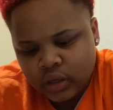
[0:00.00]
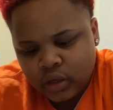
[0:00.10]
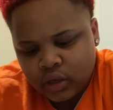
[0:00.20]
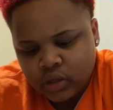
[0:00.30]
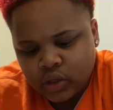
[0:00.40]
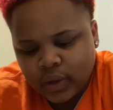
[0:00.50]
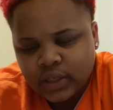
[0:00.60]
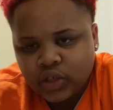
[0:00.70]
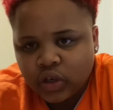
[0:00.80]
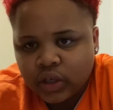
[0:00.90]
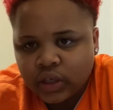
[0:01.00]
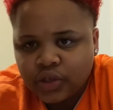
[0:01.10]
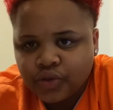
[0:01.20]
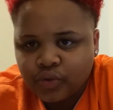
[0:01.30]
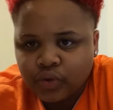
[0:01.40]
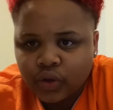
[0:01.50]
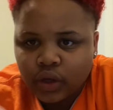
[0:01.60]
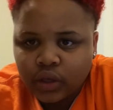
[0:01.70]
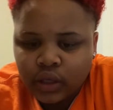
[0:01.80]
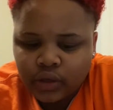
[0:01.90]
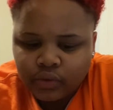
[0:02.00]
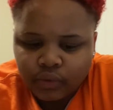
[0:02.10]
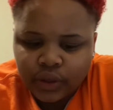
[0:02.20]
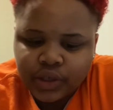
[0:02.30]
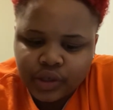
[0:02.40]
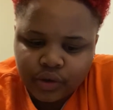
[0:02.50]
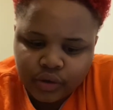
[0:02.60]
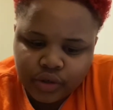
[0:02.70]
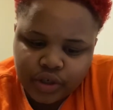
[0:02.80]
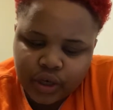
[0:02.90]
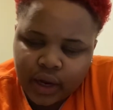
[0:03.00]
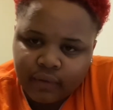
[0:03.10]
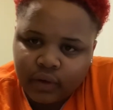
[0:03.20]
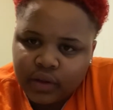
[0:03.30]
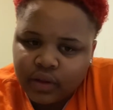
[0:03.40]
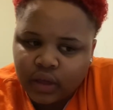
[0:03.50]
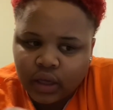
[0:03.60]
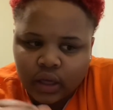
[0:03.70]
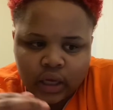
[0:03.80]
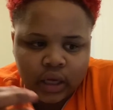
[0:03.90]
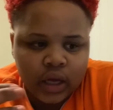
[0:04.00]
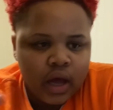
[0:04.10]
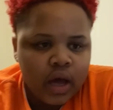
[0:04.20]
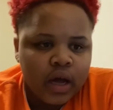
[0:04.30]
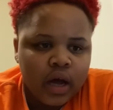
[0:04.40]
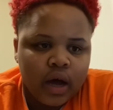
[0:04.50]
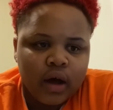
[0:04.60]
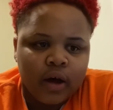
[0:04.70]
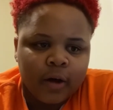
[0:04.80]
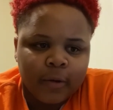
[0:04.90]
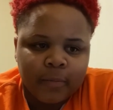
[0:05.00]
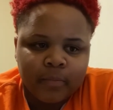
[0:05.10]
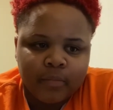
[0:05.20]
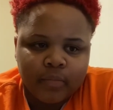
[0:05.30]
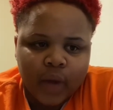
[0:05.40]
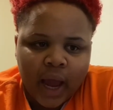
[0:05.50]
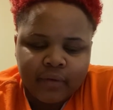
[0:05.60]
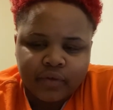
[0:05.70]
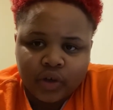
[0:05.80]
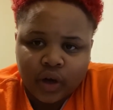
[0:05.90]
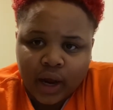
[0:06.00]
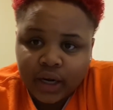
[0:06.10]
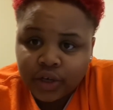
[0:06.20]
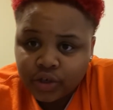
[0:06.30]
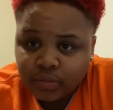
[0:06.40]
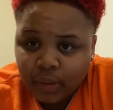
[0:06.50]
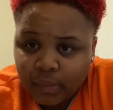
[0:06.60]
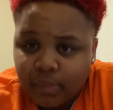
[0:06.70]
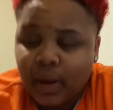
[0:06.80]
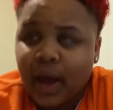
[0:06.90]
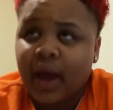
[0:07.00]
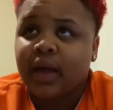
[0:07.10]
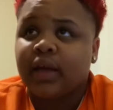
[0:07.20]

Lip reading: so I started to look and research everything after I injured my back.